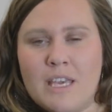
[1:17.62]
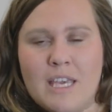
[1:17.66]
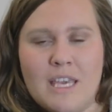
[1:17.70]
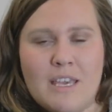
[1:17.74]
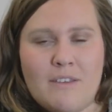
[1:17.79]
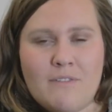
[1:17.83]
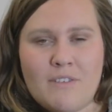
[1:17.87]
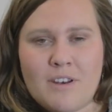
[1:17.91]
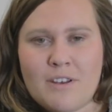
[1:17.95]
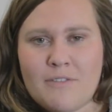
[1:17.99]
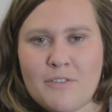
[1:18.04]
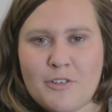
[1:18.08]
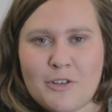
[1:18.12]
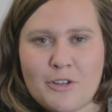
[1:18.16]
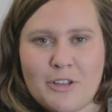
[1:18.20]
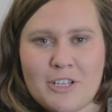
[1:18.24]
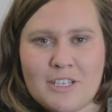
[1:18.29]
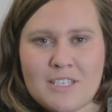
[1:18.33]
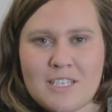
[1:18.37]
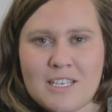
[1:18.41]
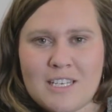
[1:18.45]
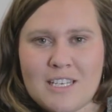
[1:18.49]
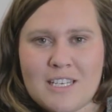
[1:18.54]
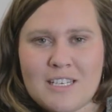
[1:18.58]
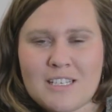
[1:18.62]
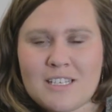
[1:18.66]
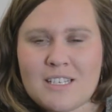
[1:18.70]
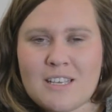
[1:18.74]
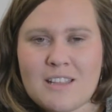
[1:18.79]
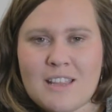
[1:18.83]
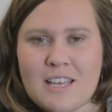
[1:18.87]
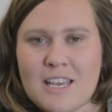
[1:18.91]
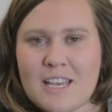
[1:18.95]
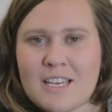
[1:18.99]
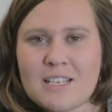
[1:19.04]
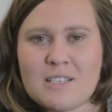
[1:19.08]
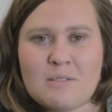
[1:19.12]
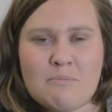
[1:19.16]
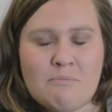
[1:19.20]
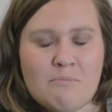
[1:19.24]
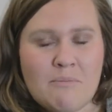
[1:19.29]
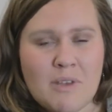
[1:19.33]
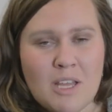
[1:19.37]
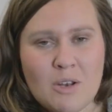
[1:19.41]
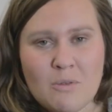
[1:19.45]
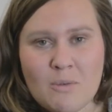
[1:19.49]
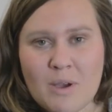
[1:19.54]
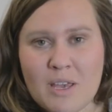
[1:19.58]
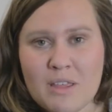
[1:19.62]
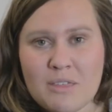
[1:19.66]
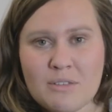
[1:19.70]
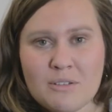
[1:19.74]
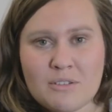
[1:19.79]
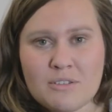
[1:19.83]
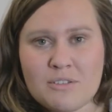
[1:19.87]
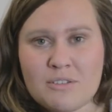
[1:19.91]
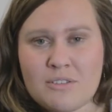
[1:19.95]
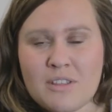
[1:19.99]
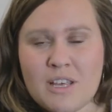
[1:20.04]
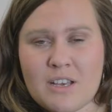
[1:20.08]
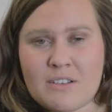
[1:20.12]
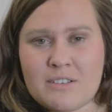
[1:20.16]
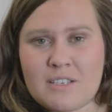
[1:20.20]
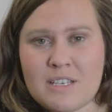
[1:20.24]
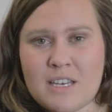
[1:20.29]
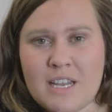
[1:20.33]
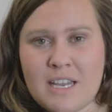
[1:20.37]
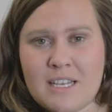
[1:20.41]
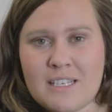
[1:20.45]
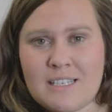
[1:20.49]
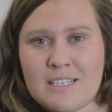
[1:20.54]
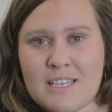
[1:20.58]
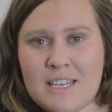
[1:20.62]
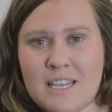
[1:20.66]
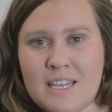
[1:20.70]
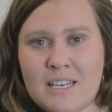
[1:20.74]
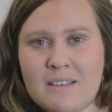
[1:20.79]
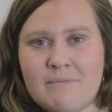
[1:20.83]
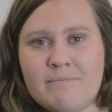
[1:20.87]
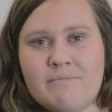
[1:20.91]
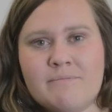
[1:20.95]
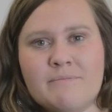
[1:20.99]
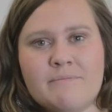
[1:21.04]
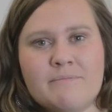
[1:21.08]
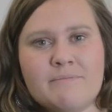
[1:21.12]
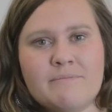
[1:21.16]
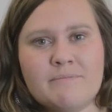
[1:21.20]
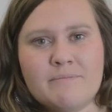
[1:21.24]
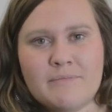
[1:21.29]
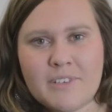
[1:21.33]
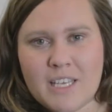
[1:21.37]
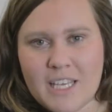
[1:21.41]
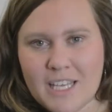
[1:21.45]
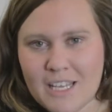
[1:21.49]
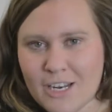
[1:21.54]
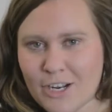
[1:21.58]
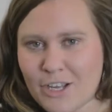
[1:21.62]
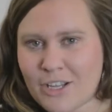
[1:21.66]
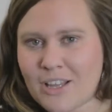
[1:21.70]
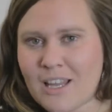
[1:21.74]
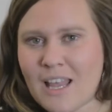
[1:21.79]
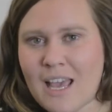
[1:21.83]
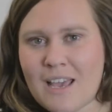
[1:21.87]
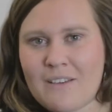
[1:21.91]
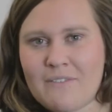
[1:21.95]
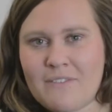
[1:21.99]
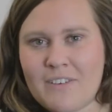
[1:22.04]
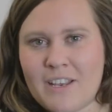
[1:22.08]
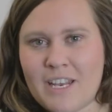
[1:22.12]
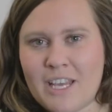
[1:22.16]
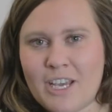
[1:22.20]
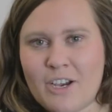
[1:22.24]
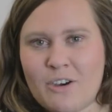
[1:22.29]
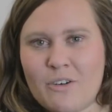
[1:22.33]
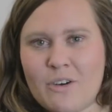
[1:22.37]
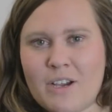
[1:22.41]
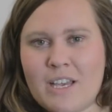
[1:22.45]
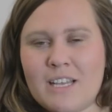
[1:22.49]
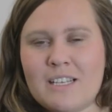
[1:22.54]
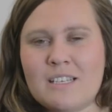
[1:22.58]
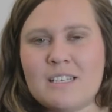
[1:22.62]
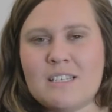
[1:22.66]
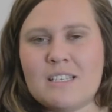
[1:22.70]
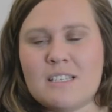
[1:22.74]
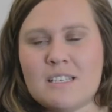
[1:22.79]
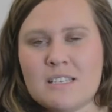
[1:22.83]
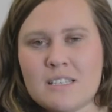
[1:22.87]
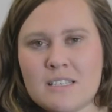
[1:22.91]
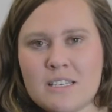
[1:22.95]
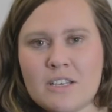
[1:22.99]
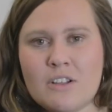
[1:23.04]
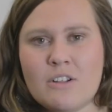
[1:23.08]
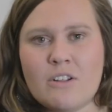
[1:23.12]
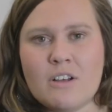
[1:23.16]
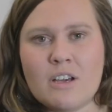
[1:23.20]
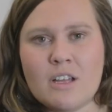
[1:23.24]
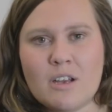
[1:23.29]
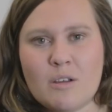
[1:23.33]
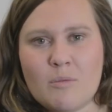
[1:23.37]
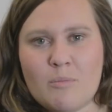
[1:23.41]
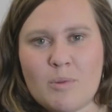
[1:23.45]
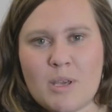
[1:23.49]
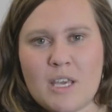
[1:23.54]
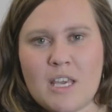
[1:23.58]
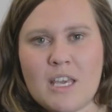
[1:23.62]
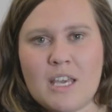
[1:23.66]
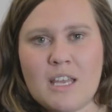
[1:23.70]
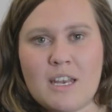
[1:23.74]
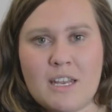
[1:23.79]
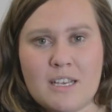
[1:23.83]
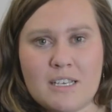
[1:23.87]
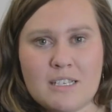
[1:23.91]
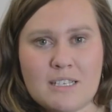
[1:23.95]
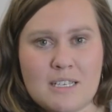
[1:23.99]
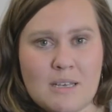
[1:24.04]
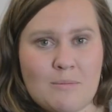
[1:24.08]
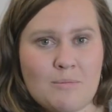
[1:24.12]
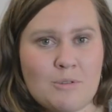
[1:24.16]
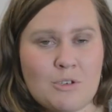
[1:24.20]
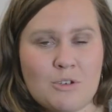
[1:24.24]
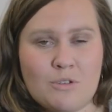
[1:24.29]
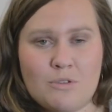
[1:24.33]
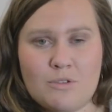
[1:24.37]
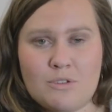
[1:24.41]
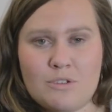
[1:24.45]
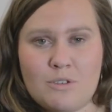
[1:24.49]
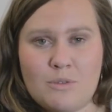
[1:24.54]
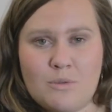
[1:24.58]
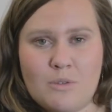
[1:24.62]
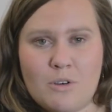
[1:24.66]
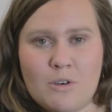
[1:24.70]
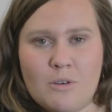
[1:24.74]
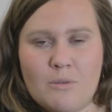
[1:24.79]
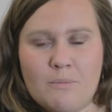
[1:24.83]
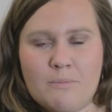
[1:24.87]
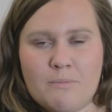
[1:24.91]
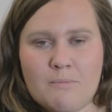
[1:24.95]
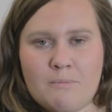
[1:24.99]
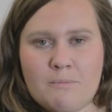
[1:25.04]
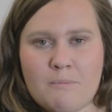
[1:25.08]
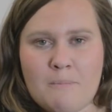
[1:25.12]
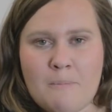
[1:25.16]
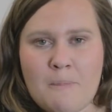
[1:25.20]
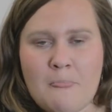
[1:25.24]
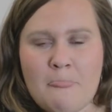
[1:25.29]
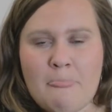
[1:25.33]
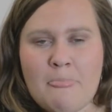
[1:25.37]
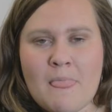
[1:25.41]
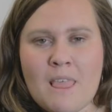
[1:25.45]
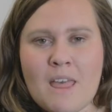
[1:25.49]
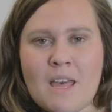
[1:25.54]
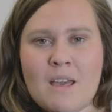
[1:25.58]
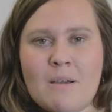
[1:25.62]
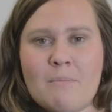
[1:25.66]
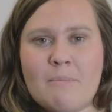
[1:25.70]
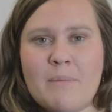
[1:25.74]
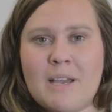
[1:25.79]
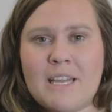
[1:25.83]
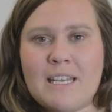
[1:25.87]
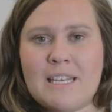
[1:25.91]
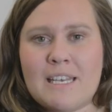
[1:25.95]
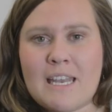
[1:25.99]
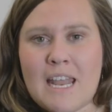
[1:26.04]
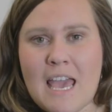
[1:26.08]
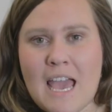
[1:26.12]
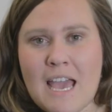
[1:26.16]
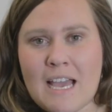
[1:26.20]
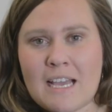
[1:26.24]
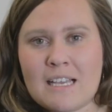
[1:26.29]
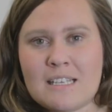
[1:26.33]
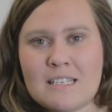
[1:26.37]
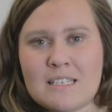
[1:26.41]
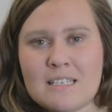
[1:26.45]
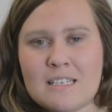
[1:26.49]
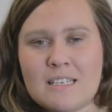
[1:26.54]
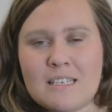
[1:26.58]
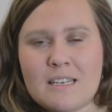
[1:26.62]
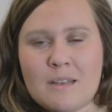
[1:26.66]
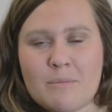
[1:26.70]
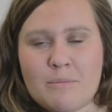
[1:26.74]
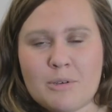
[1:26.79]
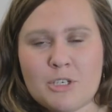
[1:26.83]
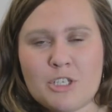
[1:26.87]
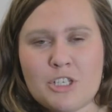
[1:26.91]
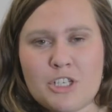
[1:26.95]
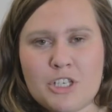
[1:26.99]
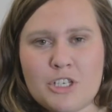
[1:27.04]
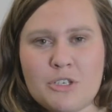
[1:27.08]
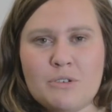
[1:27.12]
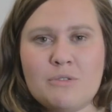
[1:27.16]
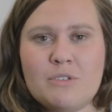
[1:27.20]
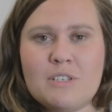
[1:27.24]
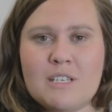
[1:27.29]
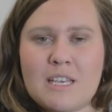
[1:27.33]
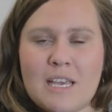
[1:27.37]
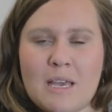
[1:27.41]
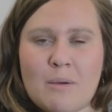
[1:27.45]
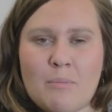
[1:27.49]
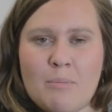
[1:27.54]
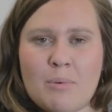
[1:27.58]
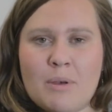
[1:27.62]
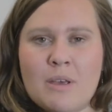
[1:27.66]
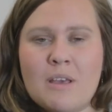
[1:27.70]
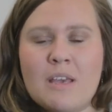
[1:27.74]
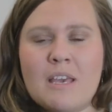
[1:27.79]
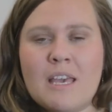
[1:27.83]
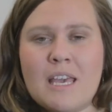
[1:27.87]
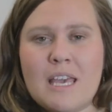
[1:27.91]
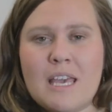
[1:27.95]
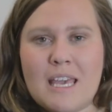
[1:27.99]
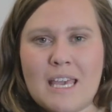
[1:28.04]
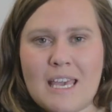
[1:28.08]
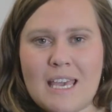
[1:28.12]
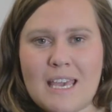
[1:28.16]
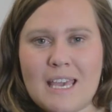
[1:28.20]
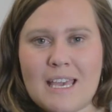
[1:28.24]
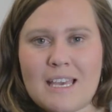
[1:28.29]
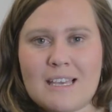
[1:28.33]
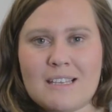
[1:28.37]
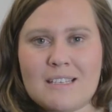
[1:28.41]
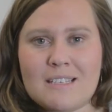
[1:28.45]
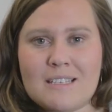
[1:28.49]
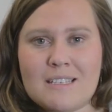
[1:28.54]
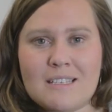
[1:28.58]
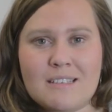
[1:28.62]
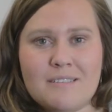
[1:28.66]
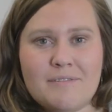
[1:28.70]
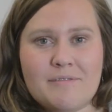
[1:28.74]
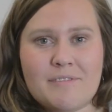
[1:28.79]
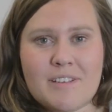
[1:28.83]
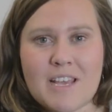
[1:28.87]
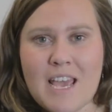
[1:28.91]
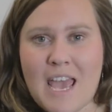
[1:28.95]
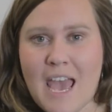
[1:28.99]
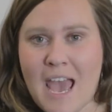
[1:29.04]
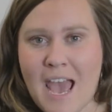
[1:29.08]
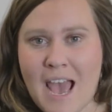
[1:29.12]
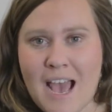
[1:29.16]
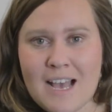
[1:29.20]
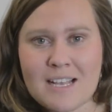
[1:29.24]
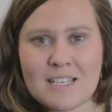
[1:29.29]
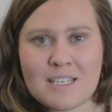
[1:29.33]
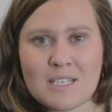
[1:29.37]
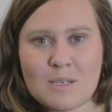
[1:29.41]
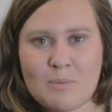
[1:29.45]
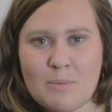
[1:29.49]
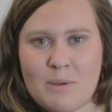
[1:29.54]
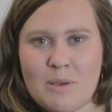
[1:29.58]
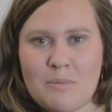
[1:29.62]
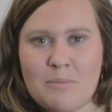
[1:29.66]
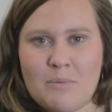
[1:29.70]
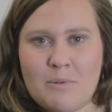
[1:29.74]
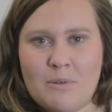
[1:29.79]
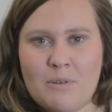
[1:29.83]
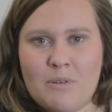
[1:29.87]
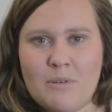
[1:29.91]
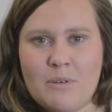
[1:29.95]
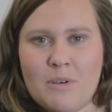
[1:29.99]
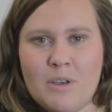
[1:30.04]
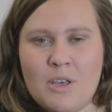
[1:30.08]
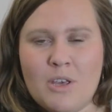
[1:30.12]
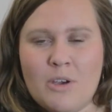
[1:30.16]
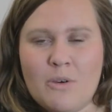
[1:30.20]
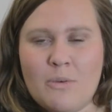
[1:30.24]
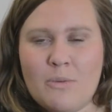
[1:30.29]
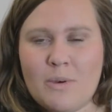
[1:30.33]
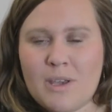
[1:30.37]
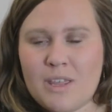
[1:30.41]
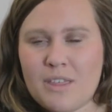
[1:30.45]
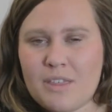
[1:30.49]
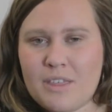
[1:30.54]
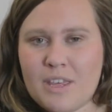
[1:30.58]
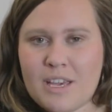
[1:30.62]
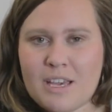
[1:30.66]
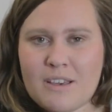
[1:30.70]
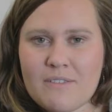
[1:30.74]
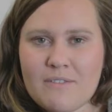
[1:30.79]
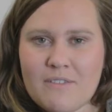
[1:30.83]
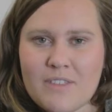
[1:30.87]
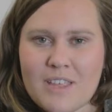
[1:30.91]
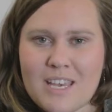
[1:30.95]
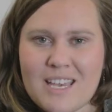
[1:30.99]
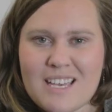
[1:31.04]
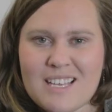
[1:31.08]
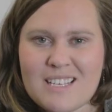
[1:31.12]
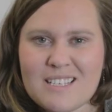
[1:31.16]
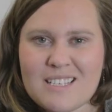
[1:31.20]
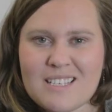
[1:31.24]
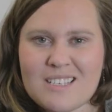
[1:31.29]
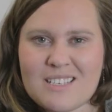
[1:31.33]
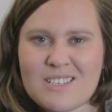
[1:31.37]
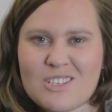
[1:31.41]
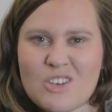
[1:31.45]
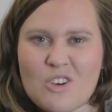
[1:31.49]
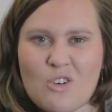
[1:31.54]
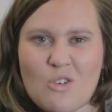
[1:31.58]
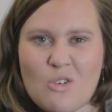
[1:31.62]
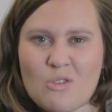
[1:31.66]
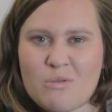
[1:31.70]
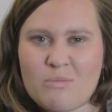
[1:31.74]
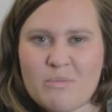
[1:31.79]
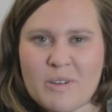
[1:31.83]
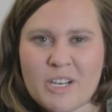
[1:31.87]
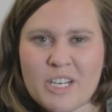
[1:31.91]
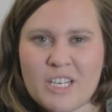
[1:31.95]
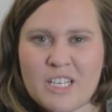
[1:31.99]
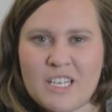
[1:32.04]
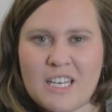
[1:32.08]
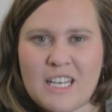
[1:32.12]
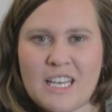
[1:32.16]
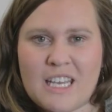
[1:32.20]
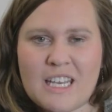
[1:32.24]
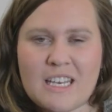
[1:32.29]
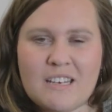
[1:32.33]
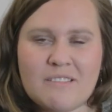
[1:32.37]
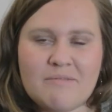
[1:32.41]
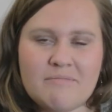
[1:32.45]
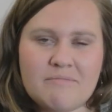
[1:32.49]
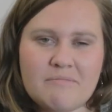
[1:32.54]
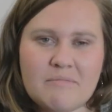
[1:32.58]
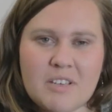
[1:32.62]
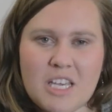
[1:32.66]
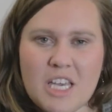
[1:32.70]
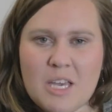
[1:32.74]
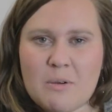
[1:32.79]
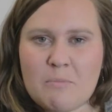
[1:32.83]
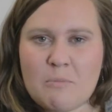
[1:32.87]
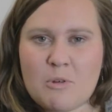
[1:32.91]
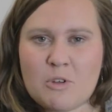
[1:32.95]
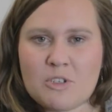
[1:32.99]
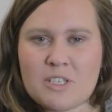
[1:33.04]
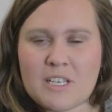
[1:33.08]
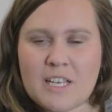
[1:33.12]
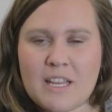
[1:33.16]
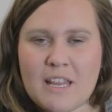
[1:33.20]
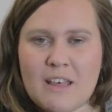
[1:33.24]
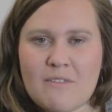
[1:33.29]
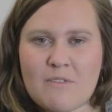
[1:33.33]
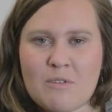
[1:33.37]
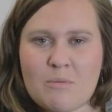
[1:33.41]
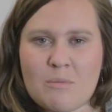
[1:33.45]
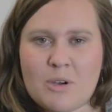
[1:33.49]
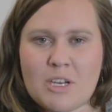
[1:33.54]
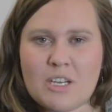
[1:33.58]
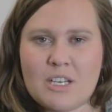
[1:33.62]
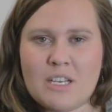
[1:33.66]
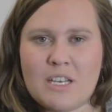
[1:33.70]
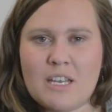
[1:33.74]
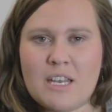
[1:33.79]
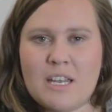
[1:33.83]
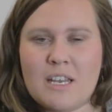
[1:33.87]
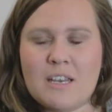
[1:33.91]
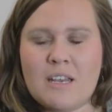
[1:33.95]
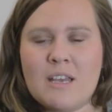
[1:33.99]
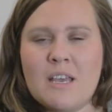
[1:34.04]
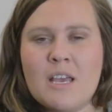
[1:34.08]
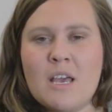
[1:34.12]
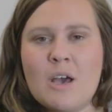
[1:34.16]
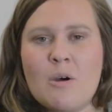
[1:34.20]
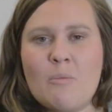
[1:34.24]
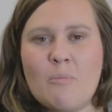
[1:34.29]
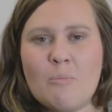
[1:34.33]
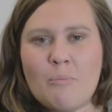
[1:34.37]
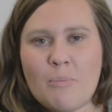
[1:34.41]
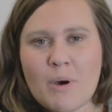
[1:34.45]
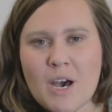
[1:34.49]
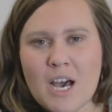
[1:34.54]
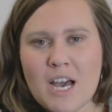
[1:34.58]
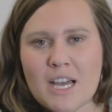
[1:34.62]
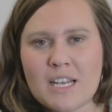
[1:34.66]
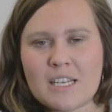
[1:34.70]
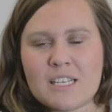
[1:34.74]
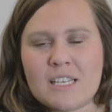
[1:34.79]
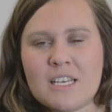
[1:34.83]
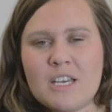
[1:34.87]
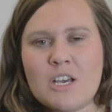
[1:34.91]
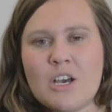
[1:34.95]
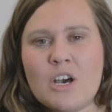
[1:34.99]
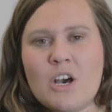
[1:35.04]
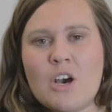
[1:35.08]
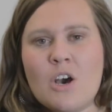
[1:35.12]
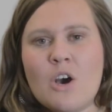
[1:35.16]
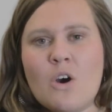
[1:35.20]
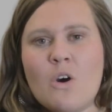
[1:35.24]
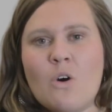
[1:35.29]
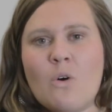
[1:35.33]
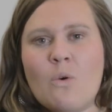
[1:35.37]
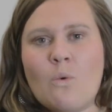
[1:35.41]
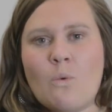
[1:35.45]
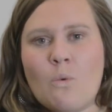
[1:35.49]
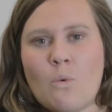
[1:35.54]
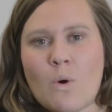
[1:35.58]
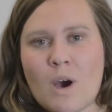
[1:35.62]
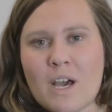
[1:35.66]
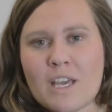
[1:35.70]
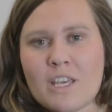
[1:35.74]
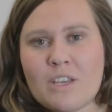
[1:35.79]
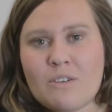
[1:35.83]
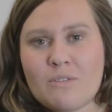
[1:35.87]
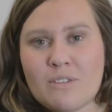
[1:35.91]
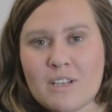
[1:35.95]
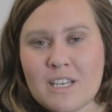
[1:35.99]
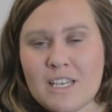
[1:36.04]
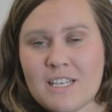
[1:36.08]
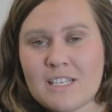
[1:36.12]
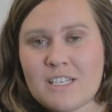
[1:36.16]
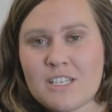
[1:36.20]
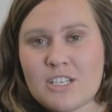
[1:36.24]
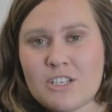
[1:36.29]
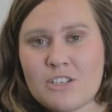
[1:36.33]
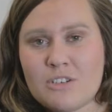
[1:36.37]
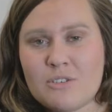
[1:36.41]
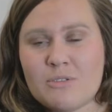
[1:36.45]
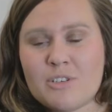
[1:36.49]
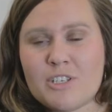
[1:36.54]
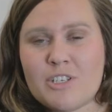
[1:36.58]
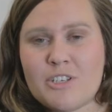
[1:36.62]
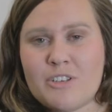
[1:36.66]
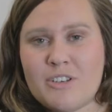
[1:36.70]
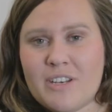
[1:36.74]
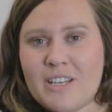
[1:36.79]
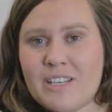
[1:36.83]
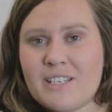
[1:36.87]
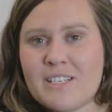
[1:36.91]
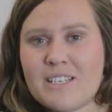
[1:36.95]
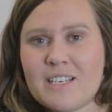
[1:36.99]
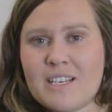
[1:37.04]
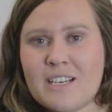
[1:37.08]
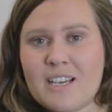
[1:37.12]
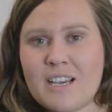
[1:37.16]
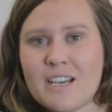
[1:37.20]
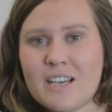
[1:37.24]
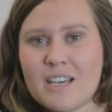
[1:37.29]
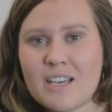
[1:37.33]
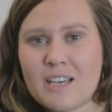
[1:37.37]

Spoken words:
Even if you're listening to this midway through 2019, get on live video. It's still going to be an exceptional tool. My next, number 2 tip is to ask people. We think of this as cold marketing, multi-level marketing, but what you need to do is you need to